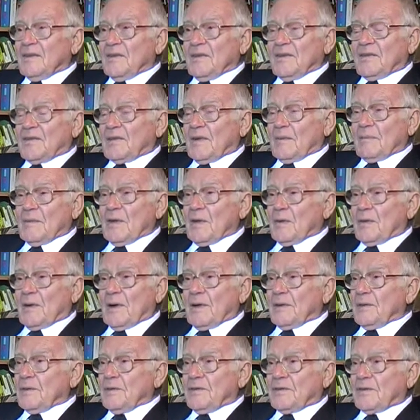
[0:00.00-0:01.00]
some of the
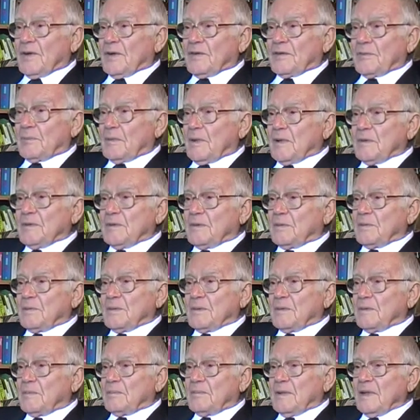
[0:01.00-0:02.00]
roads, I suppose,
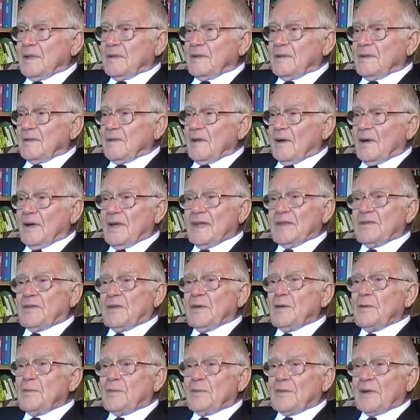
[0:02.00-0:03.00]
would have been
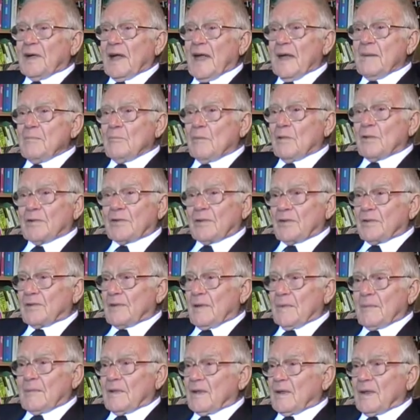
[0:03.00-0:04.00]
ideal for an ambush or
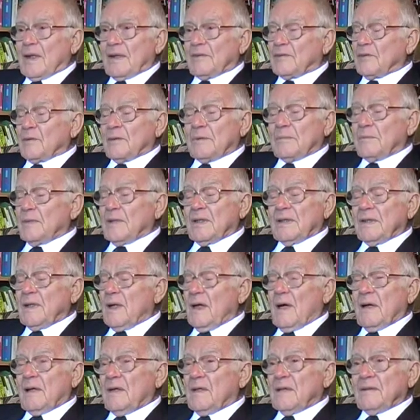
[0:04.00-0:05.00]
something of that sort, but
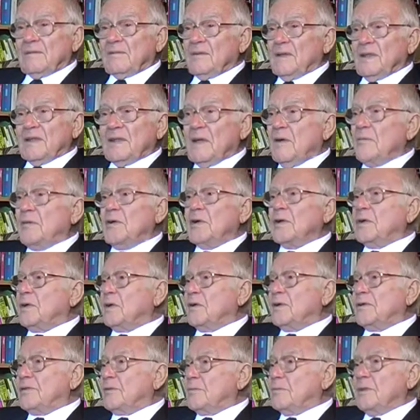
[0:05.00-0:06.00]
no, it never
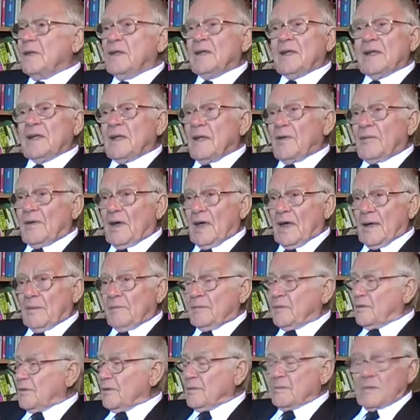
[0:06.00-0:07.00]
occurred to me, and it never
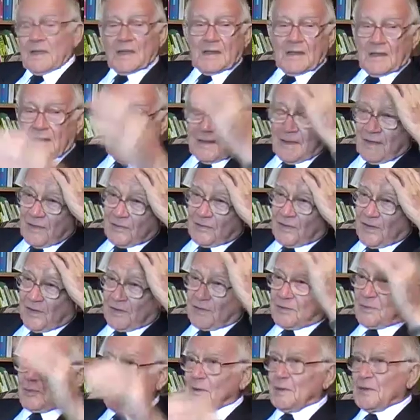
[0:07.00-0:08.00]
happened to me.
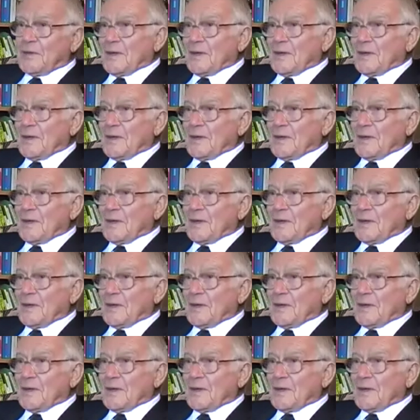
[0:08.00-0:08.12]
Touch wood.